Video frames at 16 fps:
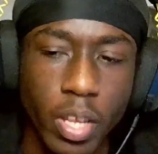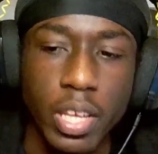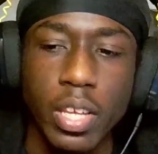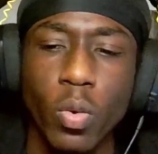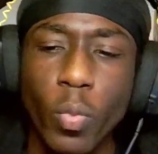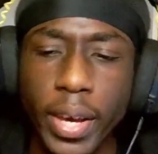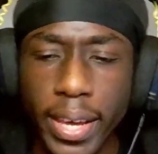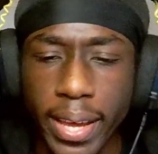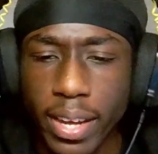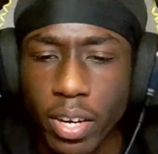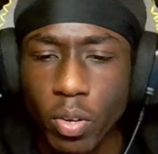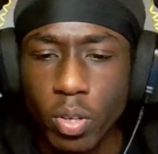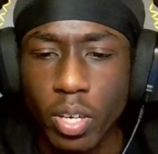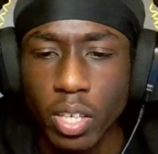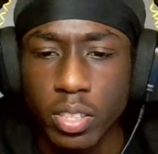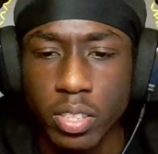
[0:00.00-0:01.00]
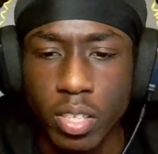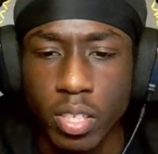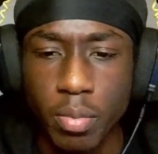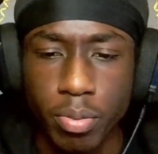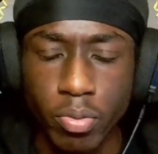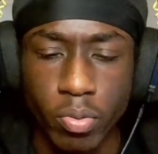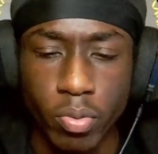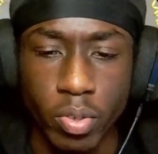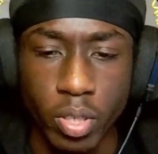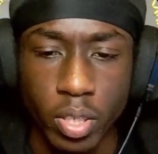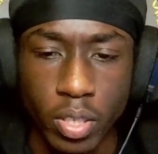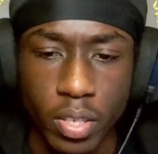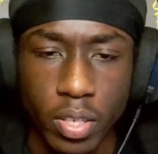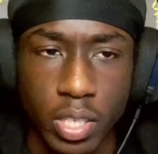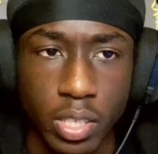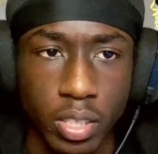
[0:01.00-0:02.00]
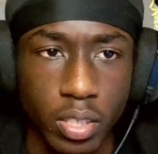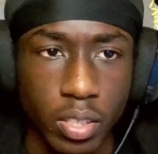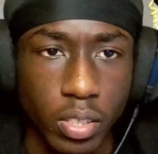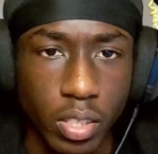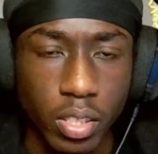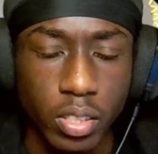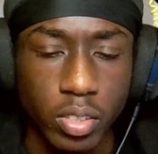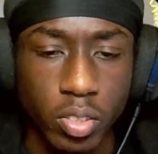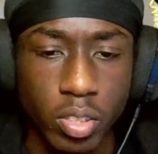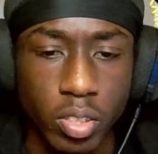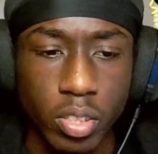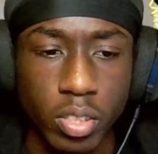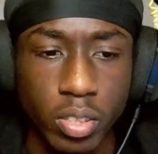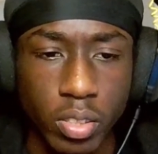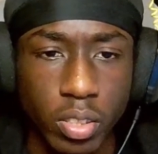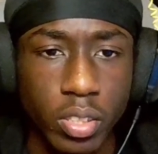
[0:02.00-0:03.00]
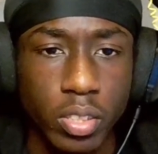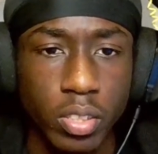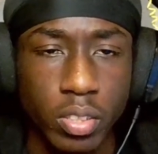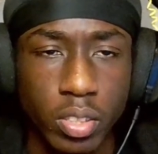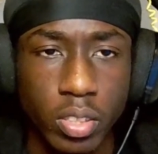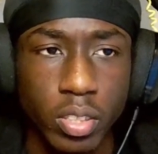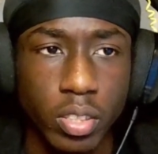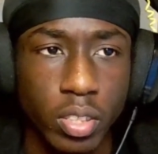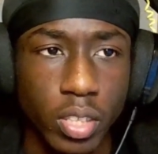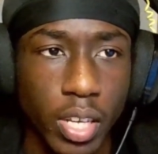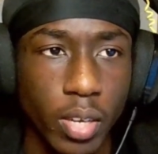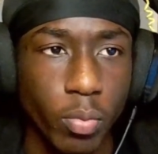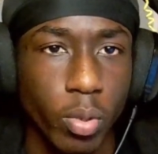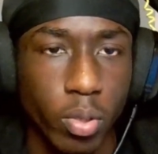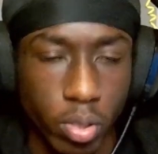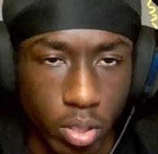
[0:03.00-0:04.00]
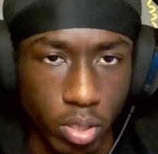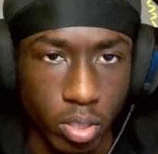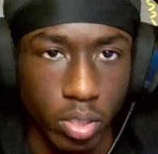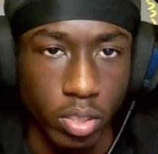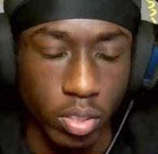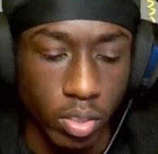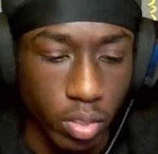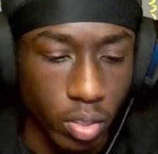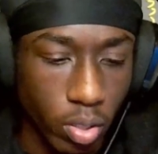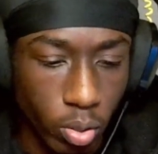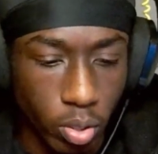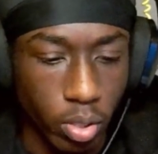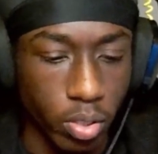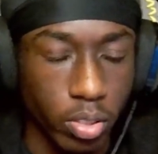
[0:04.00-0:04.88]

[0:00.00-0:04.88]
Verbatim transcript: Wait, I know that sample. No, no, no, no. Ah, bro. Hold on.